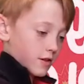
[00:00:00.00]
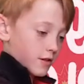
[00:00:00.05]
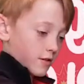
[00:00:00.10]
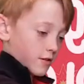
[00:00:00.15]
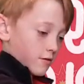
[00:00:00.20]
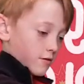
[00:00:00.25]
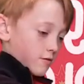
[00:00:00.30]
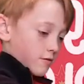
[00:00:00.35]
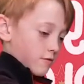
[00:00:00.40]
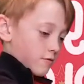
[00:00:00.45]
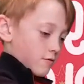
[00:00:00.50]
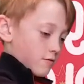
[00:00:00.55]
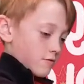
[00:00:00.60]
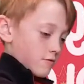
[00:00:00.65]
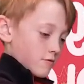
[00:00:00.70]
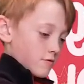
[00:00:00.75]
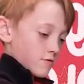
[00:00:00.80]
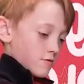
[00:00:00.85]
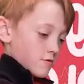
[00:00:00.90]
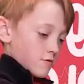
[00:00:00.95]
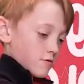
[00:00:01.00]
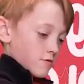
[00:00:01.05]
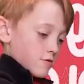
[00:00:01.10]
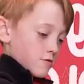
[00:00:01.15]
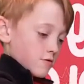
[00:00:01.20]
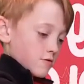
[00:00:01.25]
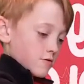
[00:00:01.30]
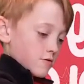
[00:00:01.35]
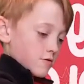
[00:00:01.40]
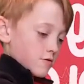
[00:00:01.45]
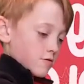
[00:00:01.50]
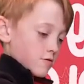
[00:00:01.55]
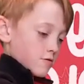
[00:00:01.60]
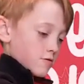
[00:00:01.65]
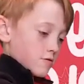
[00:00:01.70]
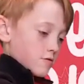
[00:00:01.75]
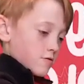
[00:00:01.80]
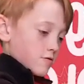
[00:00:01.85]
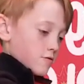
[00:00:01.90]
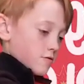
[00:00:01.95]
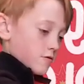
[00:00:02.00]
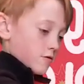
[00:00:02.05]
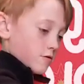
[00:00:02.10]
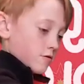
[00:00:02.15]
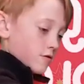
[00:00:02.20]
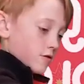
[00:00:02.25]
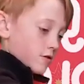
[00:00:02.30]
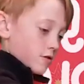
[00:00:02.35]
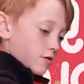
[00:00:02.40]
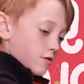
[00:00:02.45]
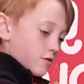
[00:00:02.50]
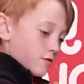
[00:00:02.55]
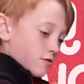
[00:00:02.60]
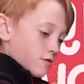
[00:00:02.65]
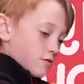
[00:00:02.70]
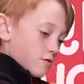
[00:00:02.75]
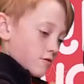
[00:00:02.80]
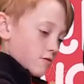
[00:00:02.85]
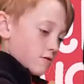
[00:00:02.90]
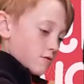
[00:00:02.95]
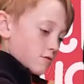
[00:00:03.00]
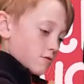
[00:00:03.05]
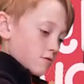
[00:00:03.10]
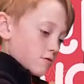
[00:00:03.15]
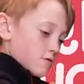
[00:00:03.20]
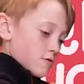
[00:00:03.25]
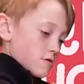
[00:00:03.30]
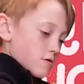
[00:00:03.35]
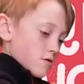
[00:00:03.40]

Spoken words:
(silent)